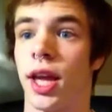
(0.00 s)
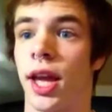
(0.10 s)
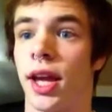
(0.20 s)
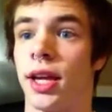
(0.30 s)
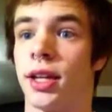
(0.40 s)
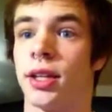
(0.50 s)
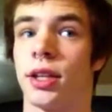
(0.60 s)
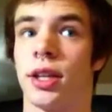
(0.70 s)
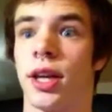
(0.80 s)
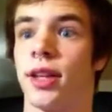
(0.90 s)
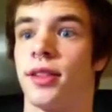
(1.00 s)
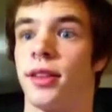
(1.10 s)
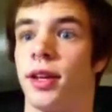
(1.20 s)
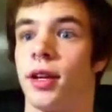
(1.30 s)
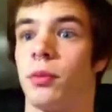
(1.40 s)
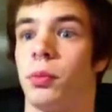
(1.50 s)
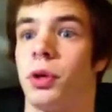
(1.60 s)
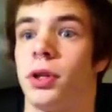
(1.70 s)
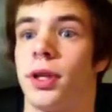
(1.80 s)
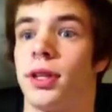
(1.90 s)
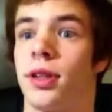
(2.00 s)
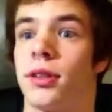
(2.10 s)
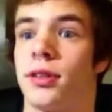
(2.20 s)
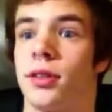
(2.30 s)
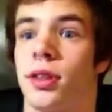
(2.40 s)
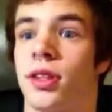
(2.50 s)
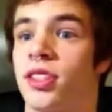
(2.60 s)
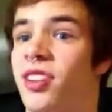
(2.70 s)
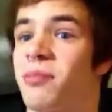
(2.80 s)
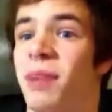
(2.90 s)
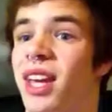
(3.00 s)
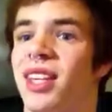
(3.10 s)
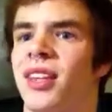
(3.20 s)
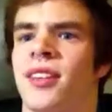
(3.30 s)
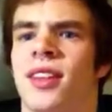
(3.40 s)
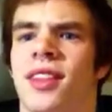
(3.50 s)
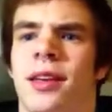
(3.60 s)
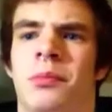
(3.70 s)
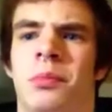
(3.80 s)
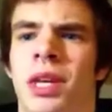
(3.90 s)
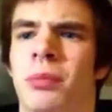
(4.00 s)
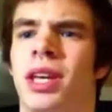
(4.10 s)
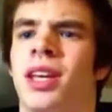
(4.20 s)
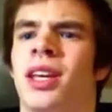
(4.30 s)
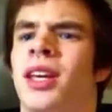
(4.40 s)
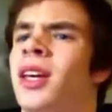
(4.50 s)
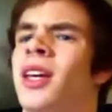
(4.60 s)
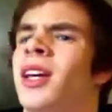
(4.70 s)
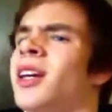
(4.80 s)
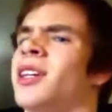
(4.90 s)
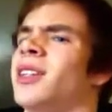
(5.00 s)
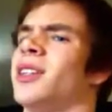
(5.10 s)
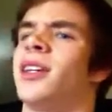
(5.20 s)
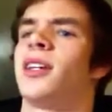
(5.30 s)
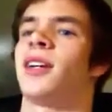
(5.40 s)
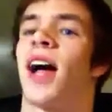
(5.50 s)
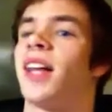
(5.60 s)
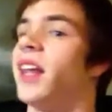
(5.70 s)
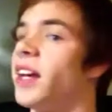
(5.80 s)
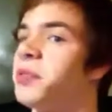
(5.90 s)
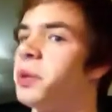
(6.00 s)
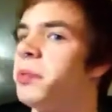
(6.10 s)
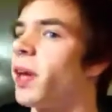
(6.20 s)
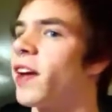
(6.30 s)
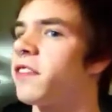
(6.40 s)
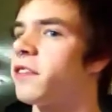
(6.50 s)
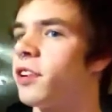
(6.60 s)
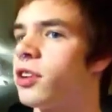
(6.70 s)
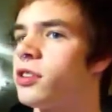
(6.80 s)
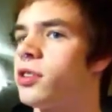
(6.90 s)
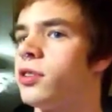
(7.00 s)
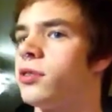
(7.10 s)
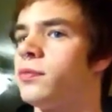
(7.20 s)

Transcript: And it's like, this doesn't make any sense. And Mimi, I liked Mimi at first,